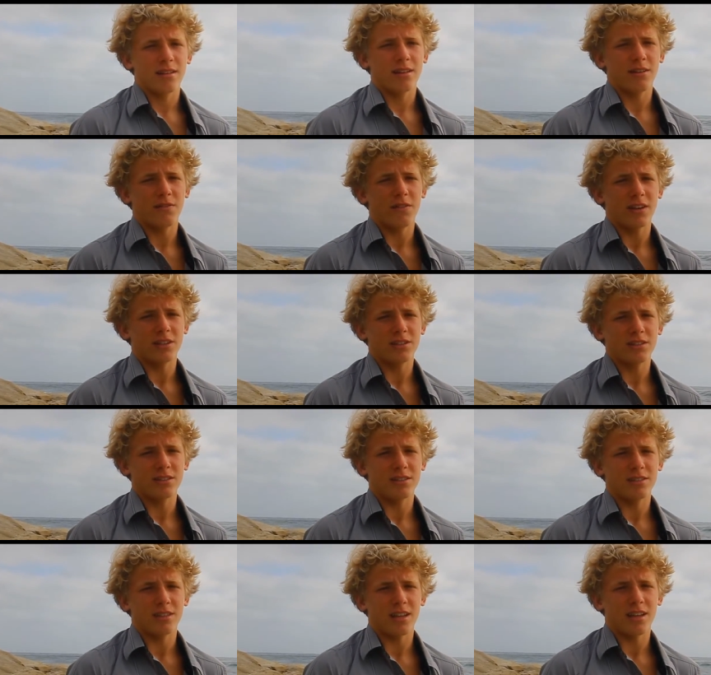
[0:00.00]
if I
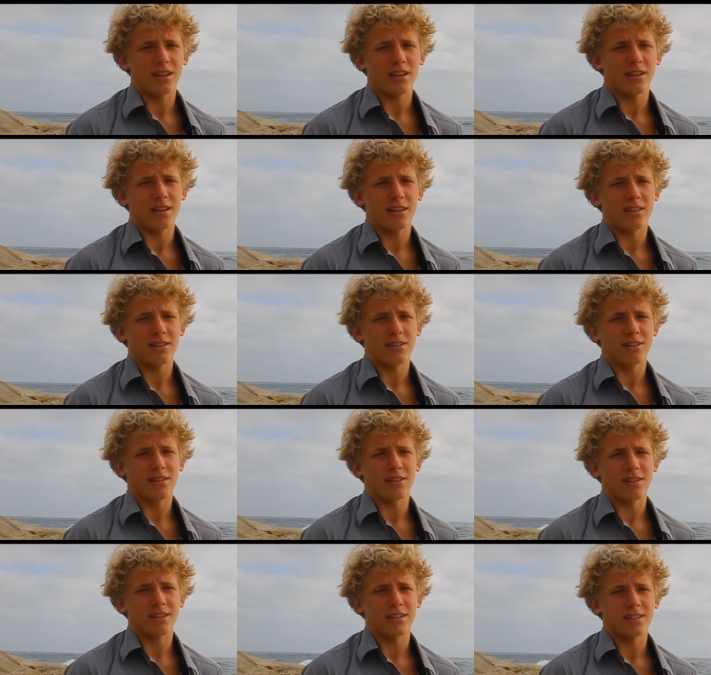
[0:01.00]
should stay and look
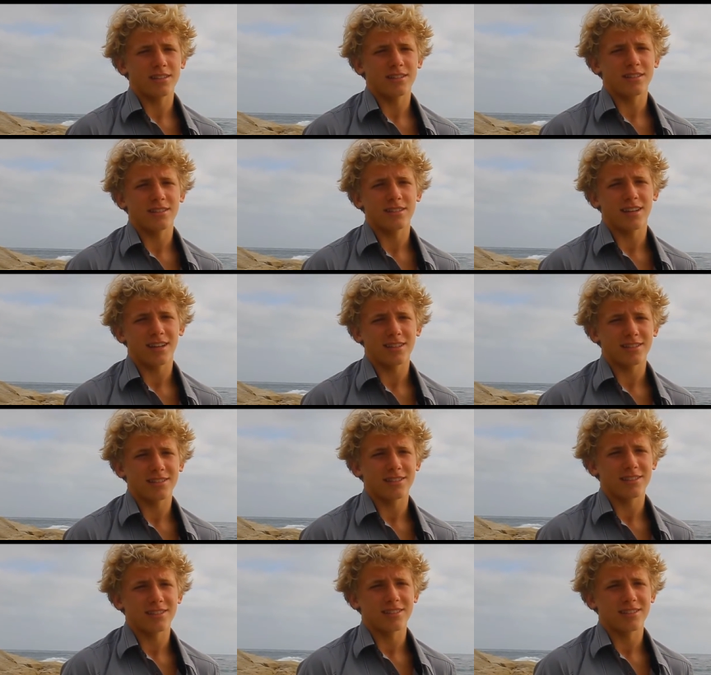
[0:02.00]
on his intents.